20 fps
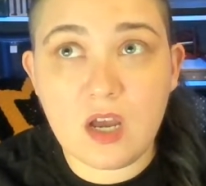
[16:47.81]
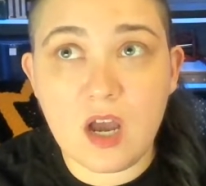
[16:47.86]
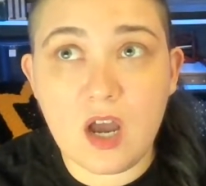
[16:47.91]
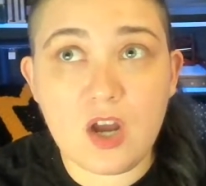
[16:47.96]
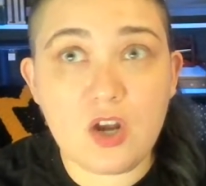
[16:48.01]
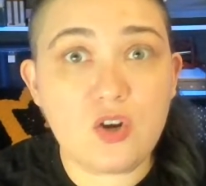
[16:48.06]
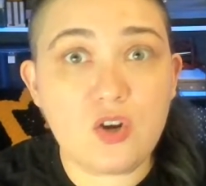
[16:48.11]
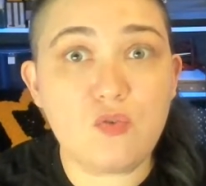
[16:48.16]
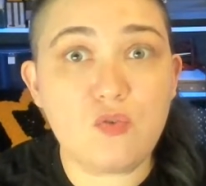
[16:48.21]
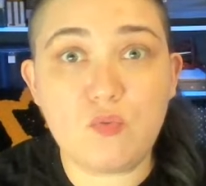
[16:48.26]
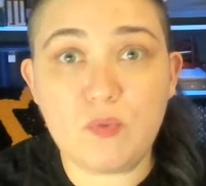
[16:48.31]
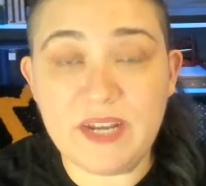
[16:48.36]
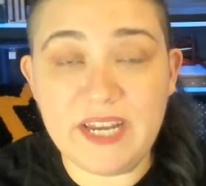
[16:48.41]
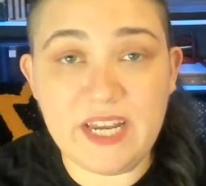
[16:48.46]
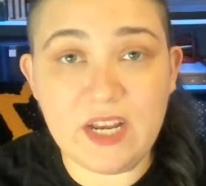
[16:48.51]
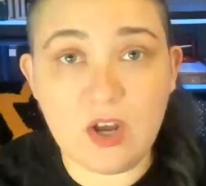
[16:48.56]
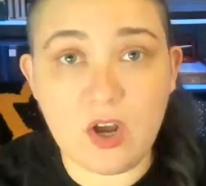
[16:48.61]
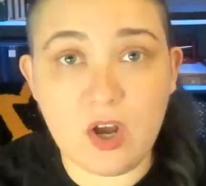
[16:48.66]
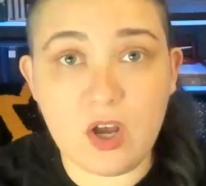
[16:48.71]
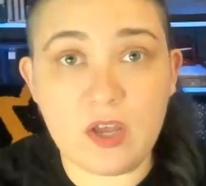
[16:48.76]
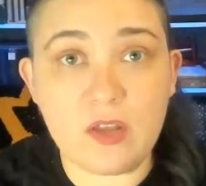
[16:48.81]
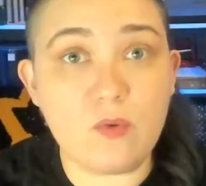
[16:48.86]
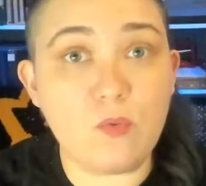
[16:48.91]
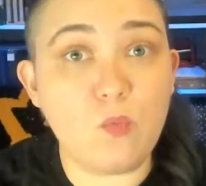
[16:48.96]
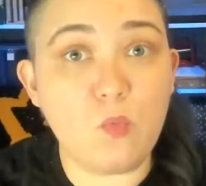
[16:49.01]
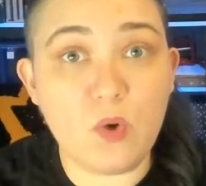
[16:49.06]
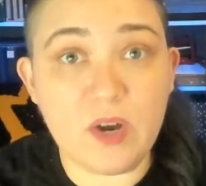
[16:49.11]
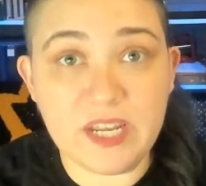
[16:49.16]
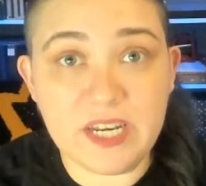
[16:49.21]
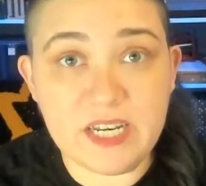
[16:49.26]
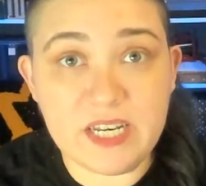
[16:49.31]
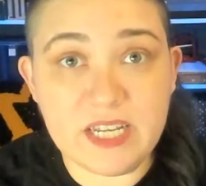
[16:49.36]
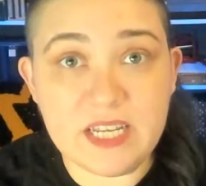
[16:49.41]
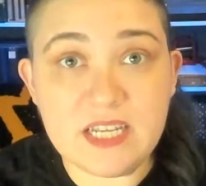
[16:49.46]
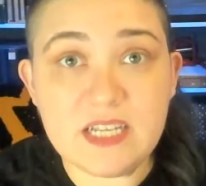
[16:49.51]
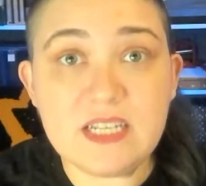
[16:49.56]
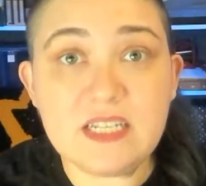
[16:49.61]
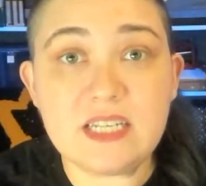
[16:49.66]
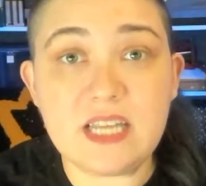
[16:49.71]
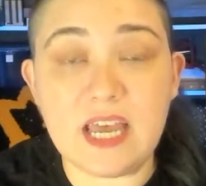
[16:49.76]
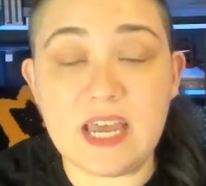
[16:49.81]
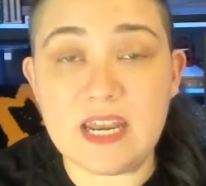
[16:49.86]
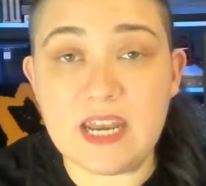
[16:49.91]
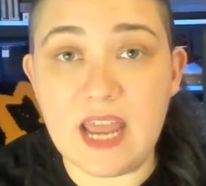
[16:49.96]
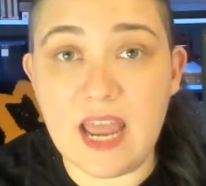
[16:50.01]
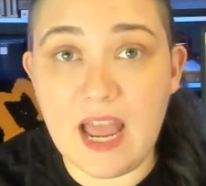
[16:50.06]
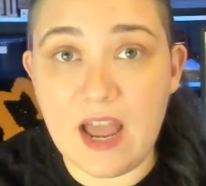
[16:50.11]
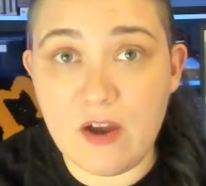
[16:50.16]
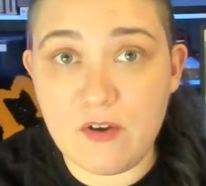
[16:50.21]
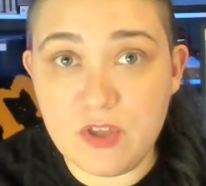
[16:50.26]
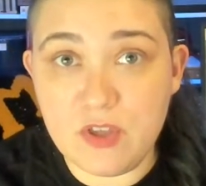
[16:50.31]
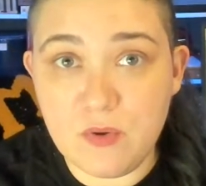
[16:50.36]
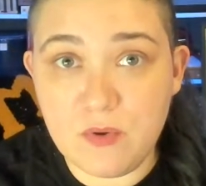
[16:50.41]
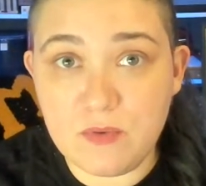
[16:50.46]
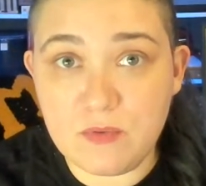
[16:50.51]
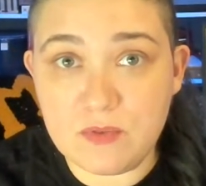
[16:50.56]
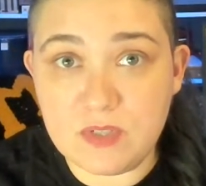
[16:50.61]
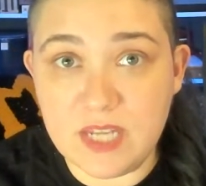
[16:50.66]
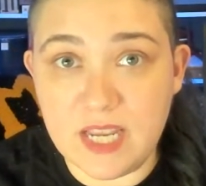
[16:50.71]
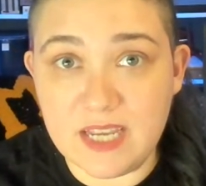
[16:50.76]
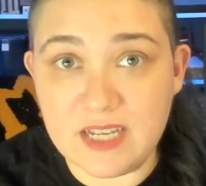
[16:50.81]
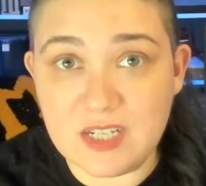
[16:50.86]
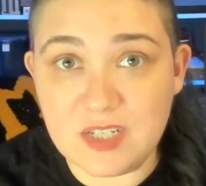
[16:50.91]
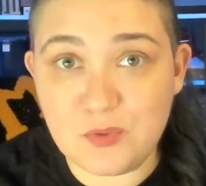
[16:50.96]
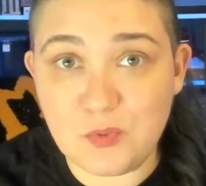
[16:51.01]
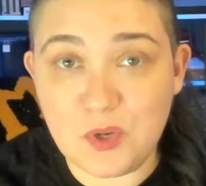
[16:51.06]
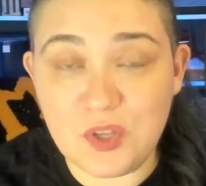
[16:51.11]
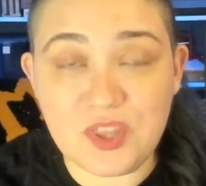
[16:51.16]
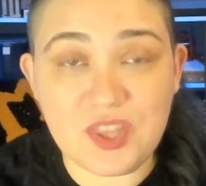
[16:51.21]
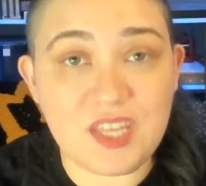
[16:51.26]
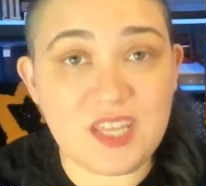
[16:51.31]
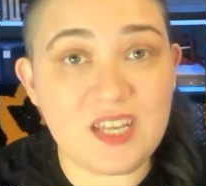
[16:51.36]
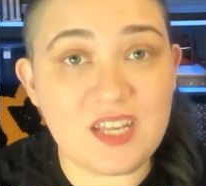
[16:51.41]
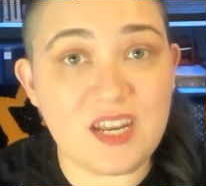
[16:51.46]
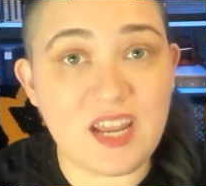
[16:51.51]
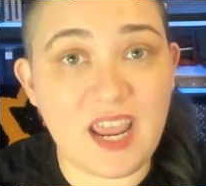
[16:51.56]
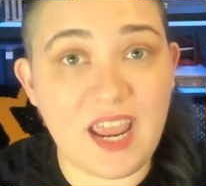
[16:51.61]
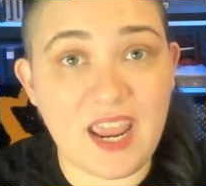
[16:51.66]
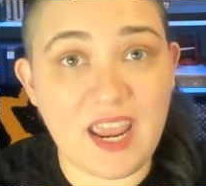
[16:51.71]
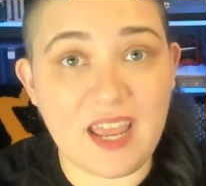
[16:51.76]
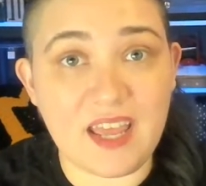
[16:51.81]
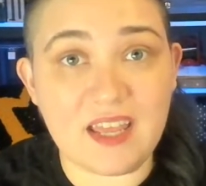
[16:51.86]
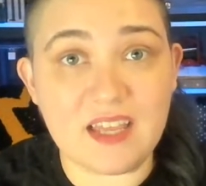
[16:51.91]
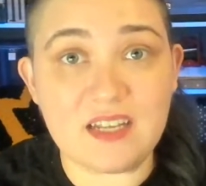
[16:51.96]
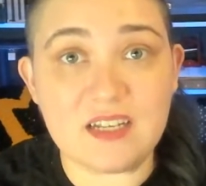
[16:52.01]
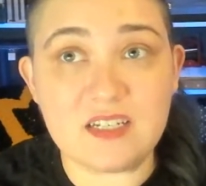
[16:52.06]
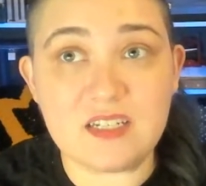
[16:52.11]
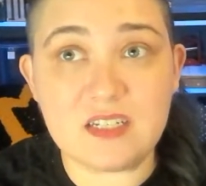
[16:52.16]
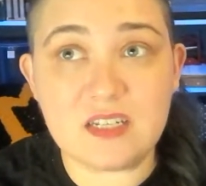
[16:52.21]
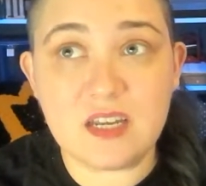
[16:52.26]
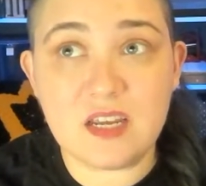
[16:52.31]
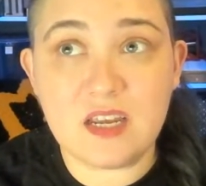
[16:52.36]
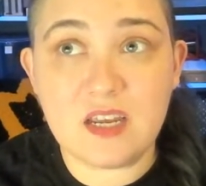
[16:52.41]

agree on what it is and how you dance with it and